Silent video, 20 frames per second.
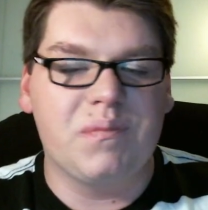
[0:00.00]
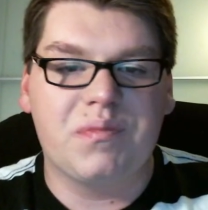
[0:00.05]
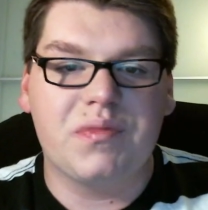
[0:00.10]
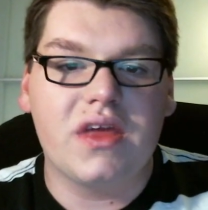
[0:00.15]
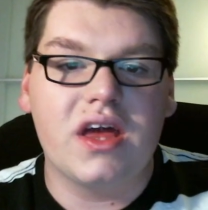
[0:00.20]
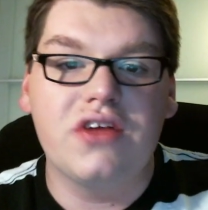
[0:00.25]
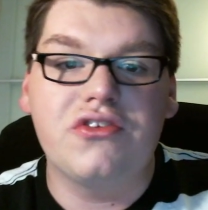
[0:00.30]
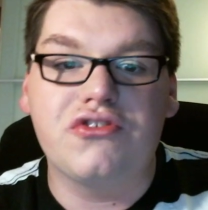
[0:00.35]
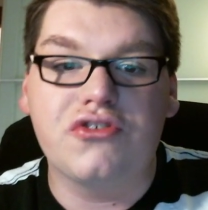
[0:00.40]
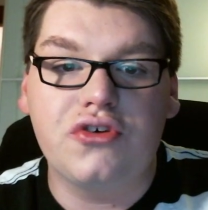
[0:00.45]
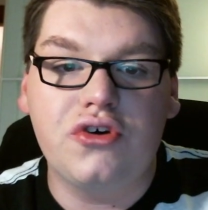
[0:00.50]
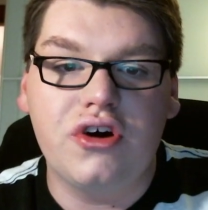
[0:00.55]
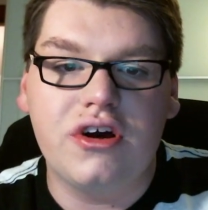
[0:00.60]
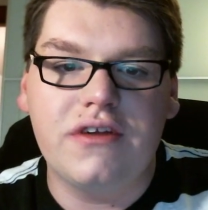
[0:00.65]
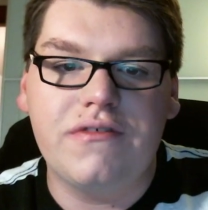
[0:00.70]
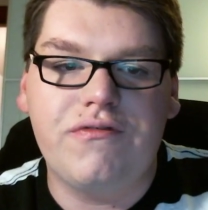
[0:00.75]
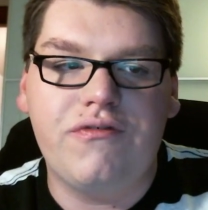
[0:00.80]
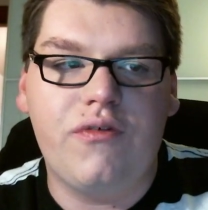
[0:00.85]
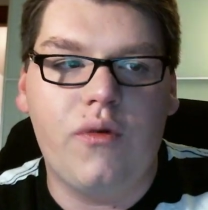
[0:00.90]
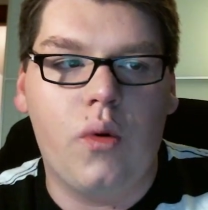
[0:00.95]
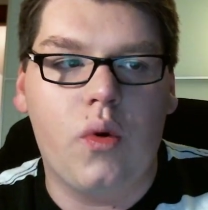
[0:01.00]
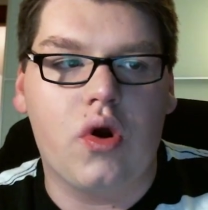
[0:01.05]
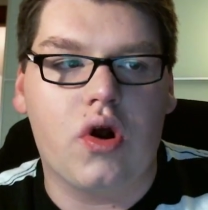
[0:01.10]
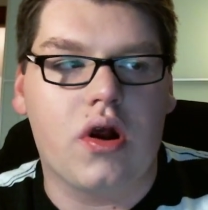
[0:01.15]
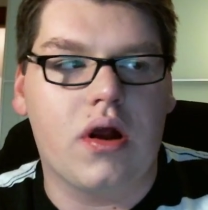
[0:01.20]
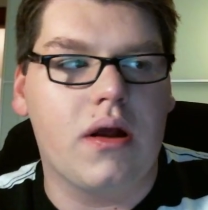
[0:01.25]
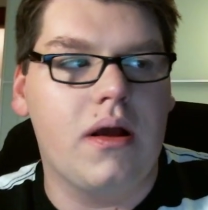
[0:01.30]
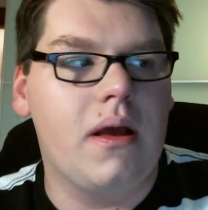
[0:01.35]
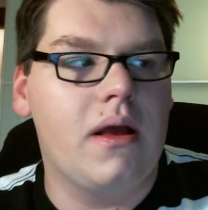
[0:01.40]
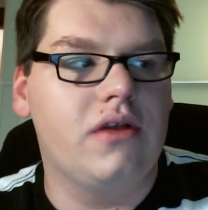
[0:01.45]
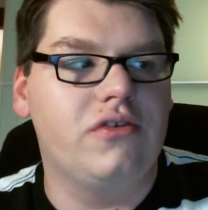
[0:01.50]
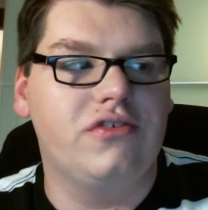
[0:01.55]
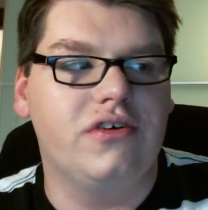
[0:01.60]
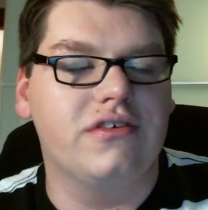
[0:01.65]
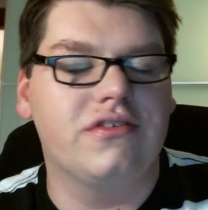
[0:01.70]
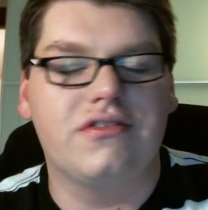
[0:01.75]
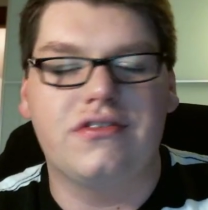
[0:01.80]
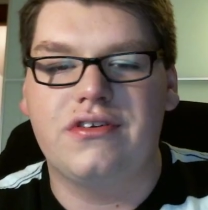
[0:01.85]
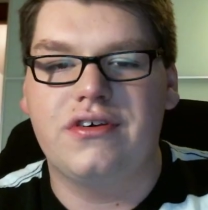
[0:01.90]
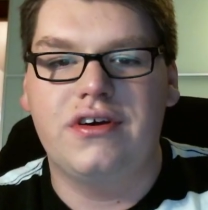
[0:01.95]
it's good for
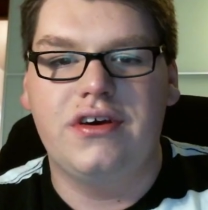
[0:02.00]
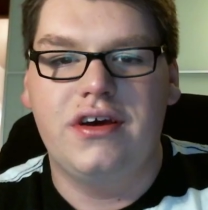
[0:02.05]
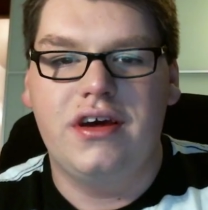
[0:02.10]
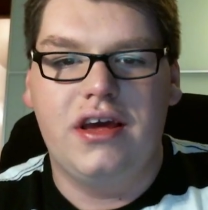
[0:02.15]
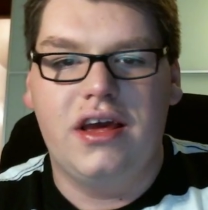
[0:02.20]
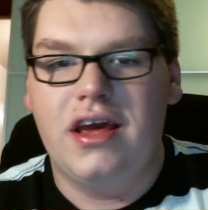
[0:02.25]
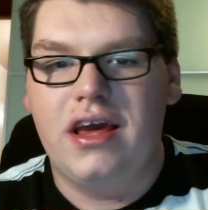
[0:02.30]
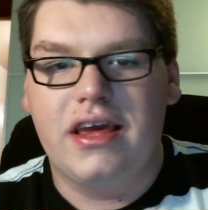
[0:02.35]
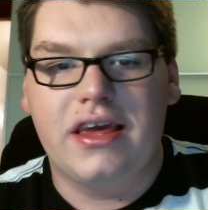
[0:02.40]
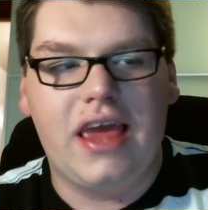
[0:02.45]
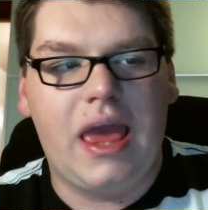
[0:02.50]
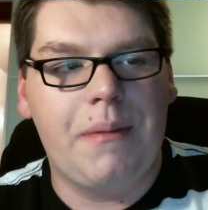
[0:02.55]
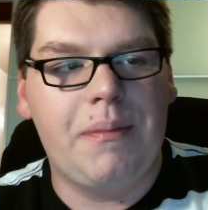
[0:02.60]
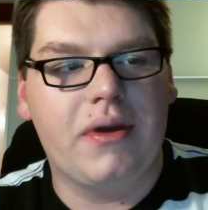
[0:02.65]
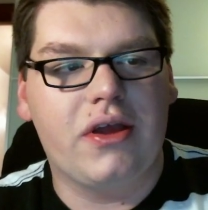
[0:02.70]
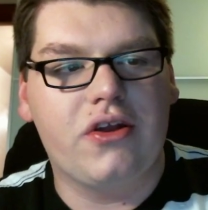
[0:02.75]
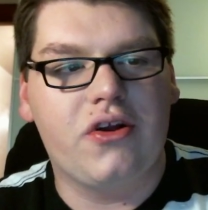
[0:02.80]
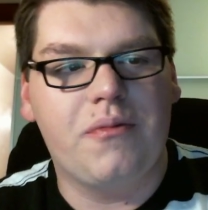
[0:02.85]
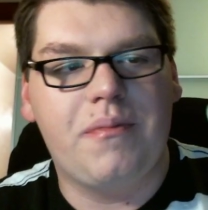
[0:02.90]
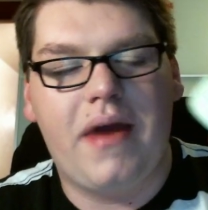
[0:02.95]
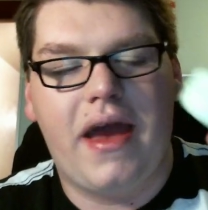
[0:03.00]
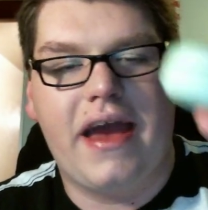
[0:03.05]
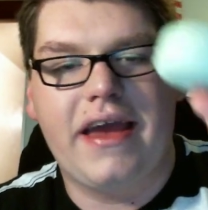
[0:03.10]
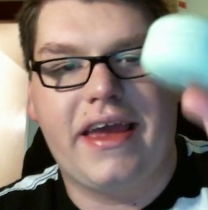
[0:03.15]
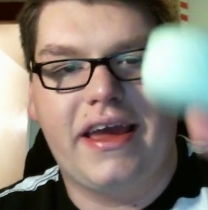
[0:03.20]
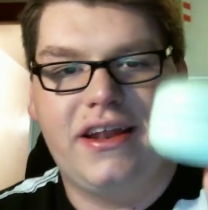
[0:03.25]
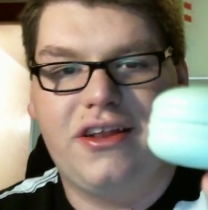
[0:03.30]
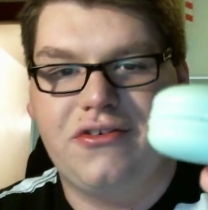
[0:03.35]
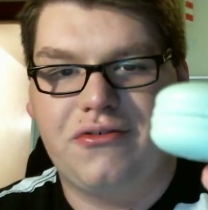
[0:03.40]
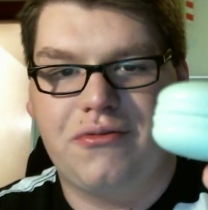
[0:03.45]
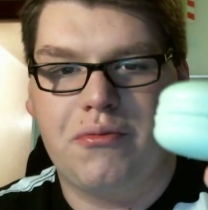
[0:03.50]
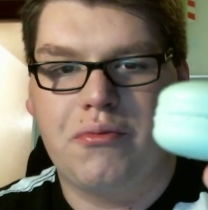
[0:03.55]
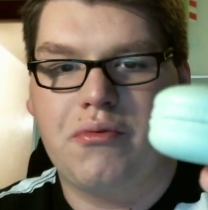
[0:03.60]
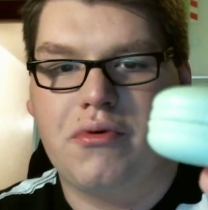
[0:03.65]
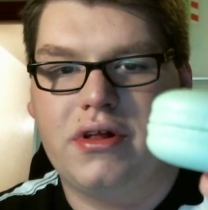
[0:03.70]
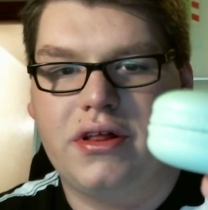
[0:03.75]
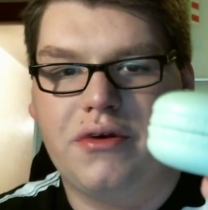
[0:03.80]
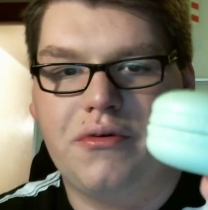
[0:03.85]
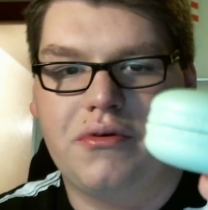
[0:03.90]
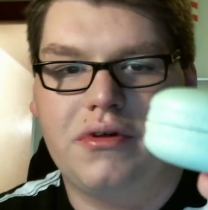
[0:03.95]
just keeping in your bag, and it's
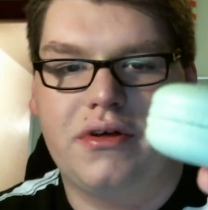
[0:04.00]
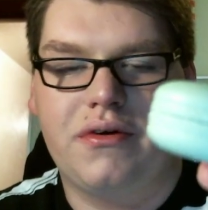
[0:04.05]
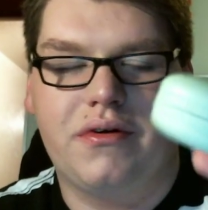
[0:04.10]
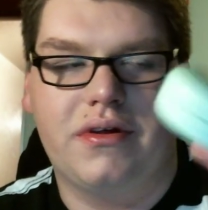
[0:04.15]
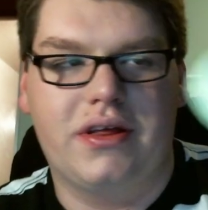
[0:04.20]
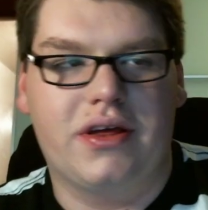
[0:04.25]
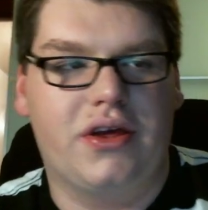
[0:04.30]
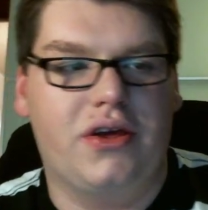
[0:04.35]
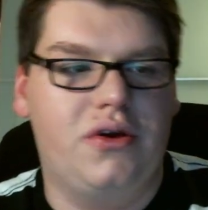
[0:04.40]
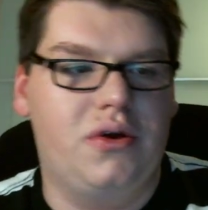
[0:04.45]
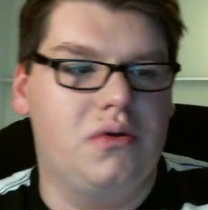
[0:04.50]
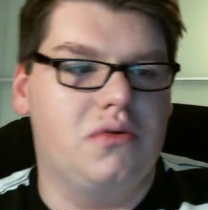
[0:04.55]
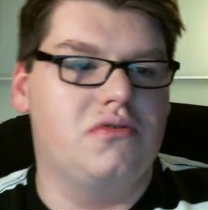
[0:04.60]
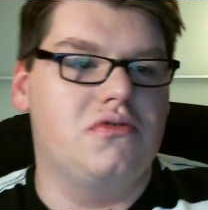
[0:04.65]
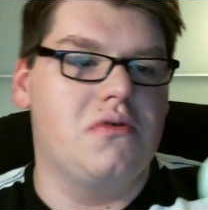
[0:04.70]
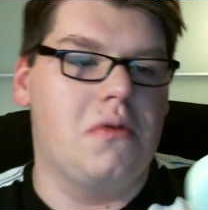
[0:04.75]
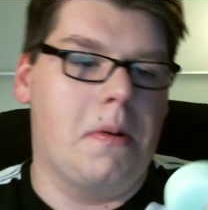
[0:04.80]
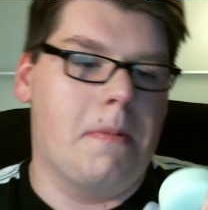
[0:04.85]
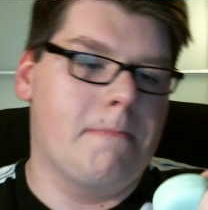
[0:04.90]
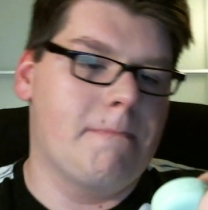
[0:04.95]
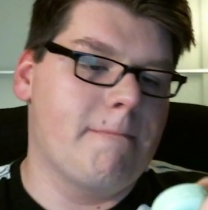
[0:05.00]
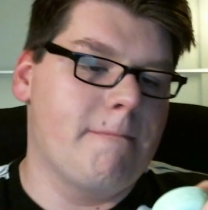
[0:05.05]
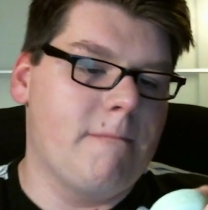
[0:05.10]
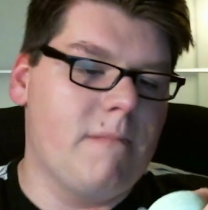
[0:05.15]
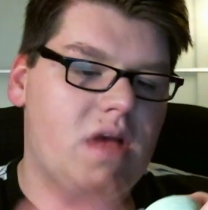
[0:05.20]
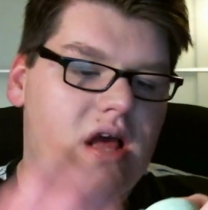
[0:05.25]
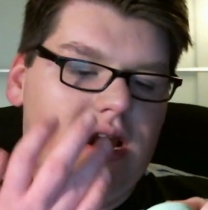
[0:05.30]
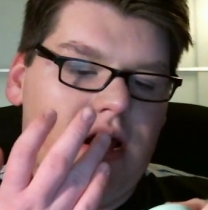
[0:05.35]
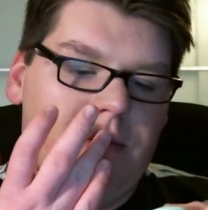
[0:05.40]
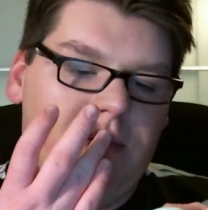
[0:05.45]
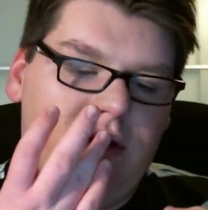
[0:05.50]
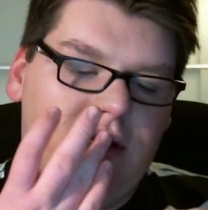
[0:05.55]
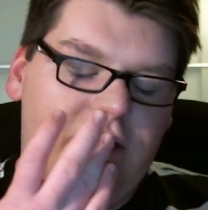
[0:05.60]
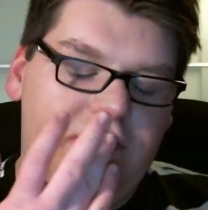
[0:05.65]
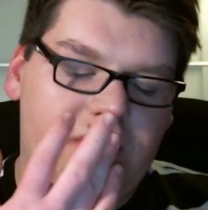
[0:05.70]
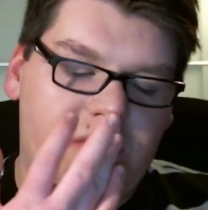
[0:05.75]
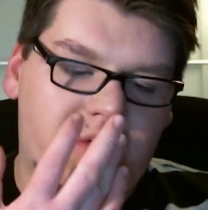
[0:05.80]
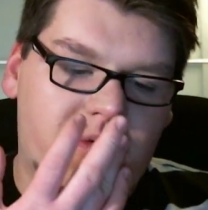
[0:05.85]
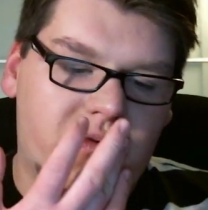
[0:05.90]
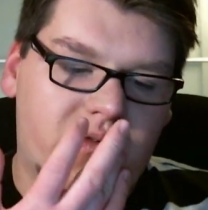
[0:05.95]
really, really, really cute too. And I believe
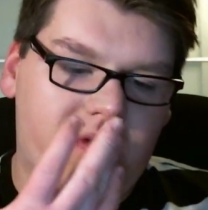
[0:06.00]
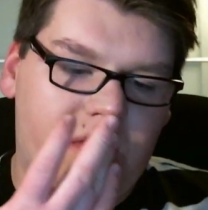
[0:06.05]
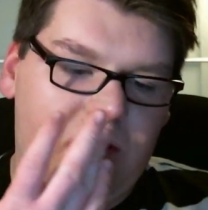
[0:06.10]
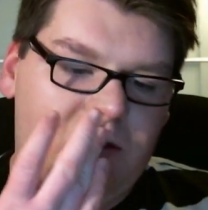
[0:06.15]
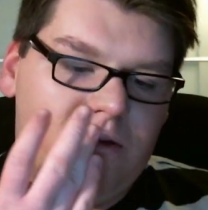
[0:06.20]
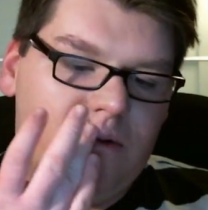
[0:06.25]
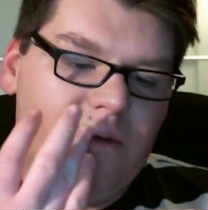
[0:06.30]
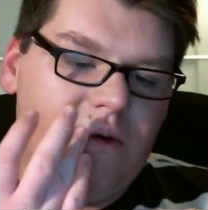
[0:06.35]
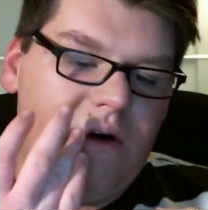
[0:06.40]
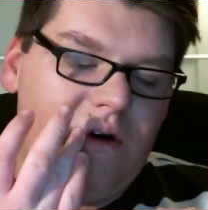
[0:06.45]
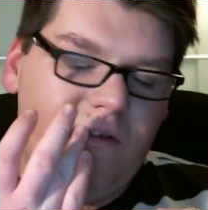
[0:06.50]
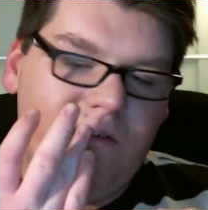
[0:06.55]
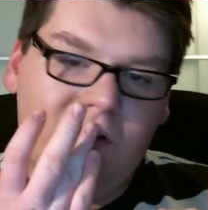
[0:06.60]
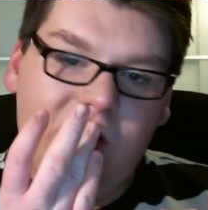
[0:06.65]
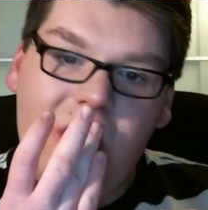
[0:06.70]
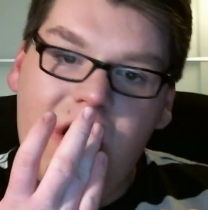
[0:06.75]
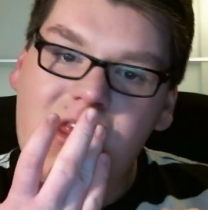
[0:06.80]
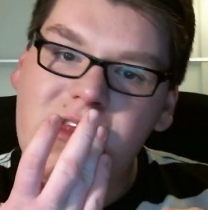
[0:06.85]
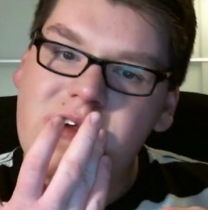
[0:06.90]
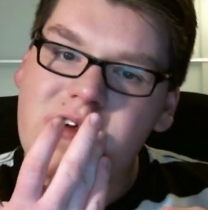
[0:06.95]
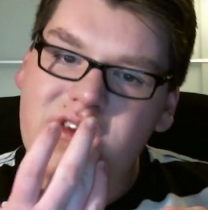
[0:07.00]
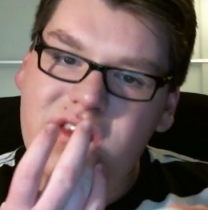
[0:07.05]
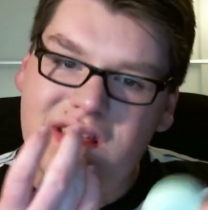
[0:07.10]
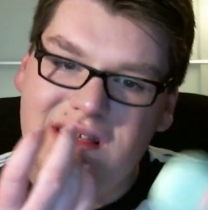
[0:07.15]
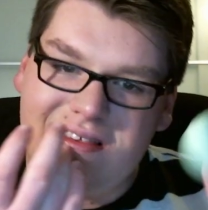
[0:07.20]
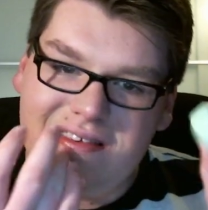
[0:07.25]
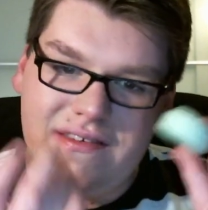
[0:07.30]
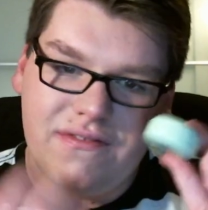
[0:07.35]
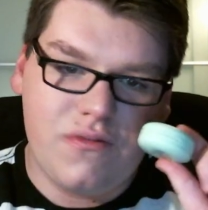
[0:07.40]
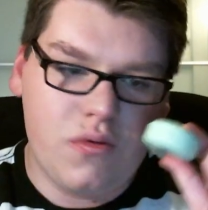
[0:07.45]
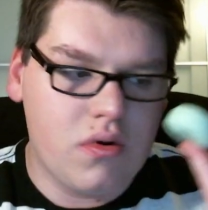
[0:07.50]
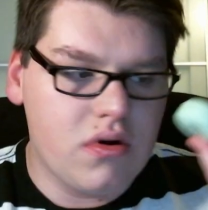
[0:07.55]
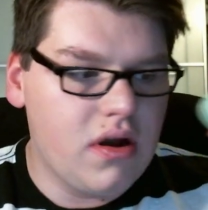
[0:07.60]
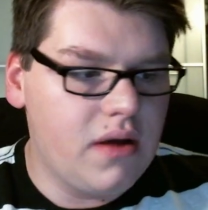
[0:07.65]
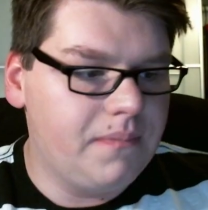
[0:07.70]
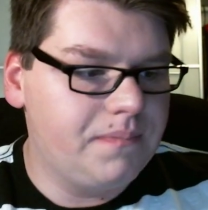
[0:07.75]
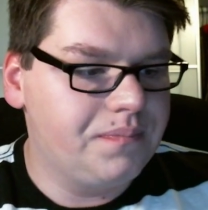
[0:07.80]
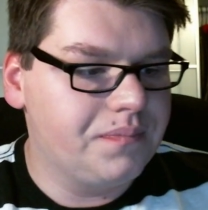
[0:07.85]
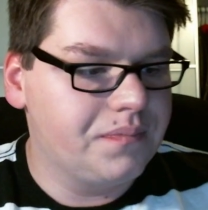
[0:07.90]
this was like $12 at Sephora.